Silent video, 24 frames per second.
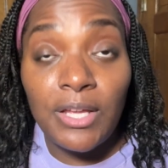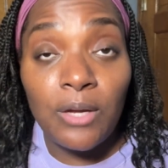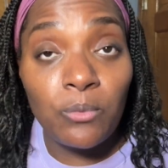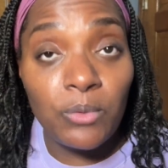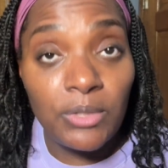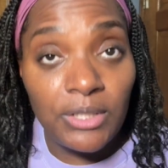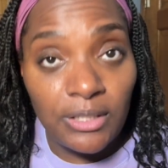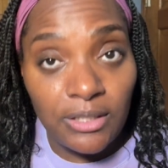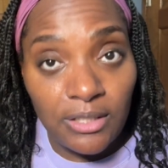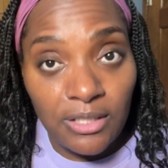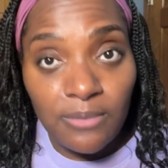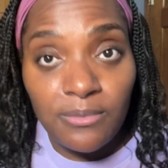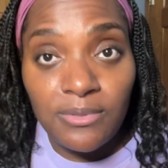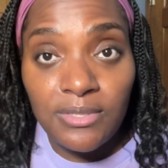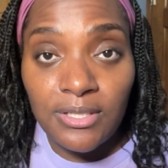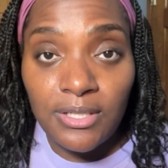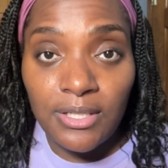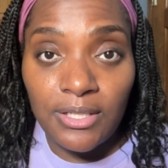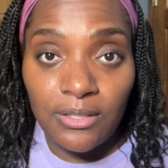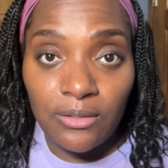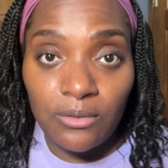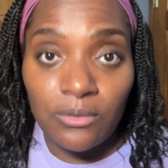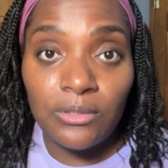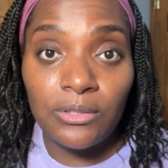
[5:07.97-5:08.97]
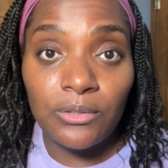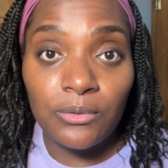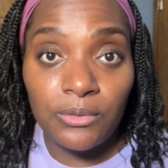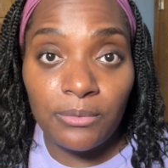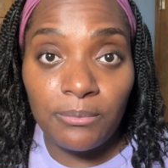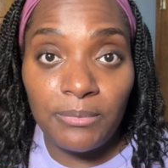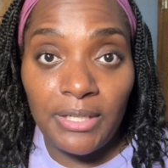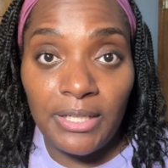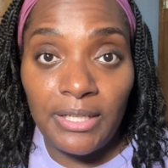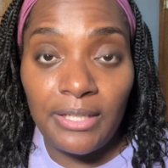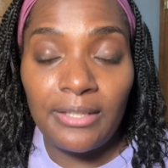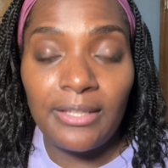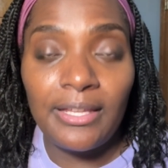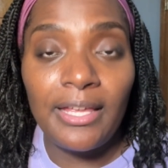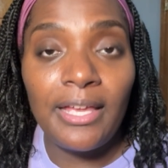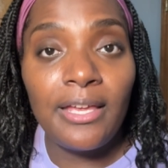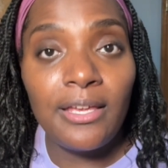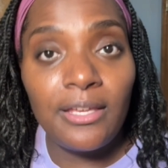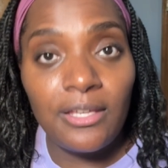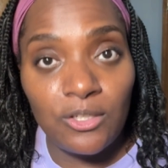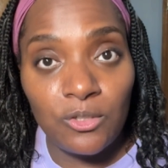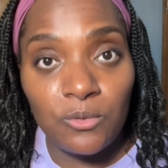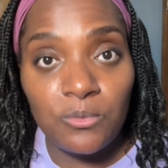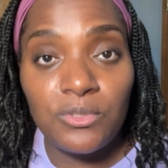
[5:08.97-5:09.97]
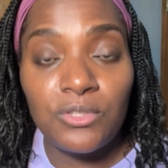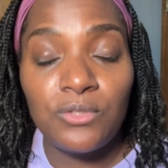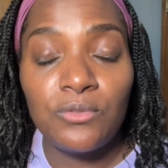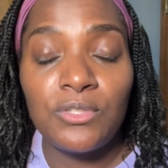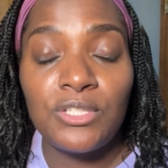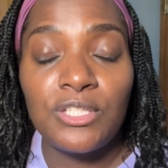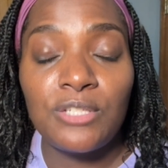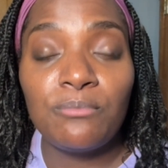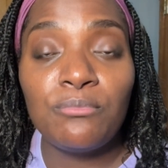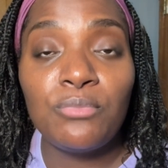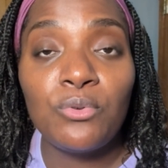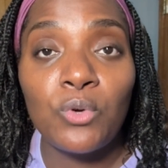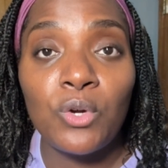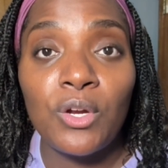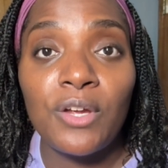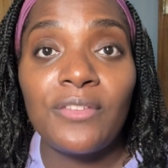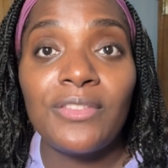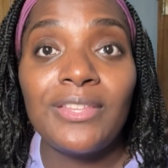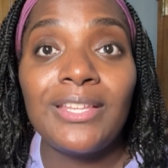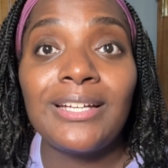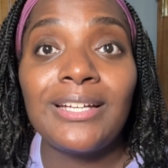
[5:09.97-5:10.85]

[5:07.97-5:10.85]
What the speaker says: when it comes to L-glutamine, that helps to support the